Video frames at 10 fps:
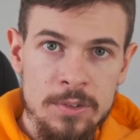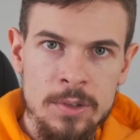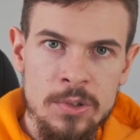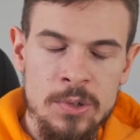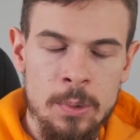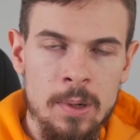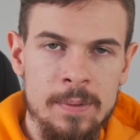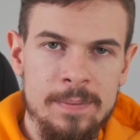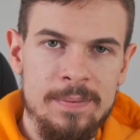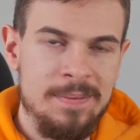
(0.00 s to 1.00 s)
tool.
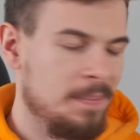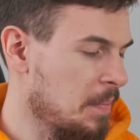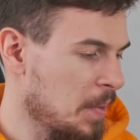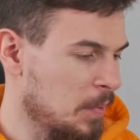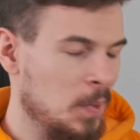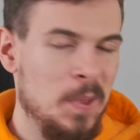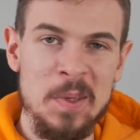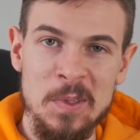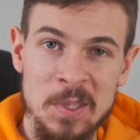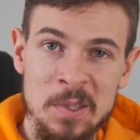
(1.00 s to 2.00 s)
Yeah, so you
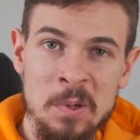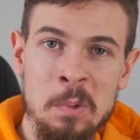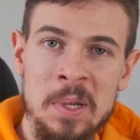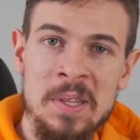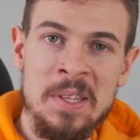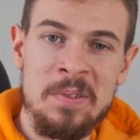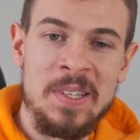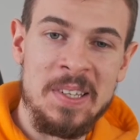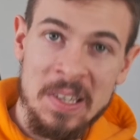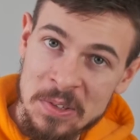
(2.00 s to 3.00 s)
can see the grid and
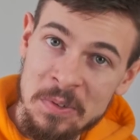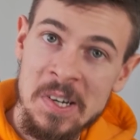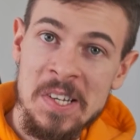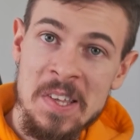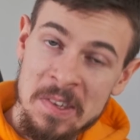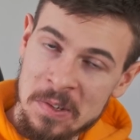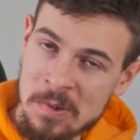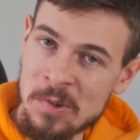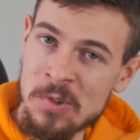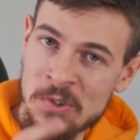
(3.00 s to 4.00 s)
everything. It's very nice. You
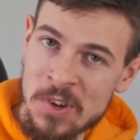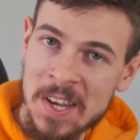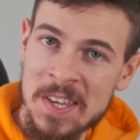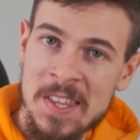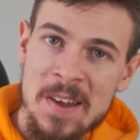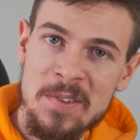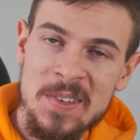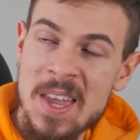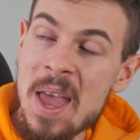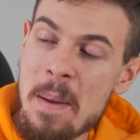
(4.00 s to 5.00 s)
should check it out.
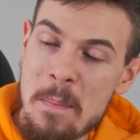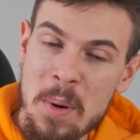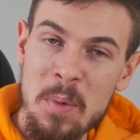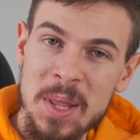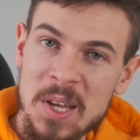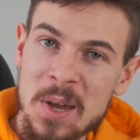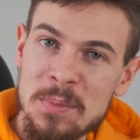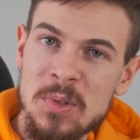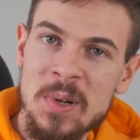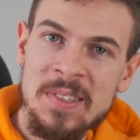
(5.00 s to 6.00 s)
But when it
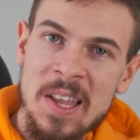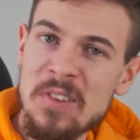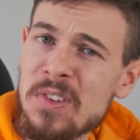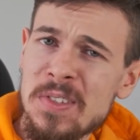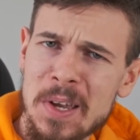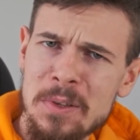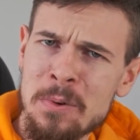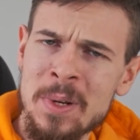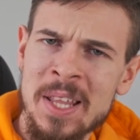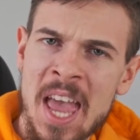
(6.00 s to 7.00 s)
comes to extensions, I don't
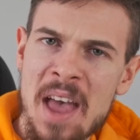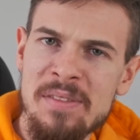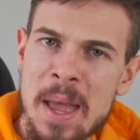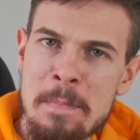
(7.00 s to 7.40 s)
really have that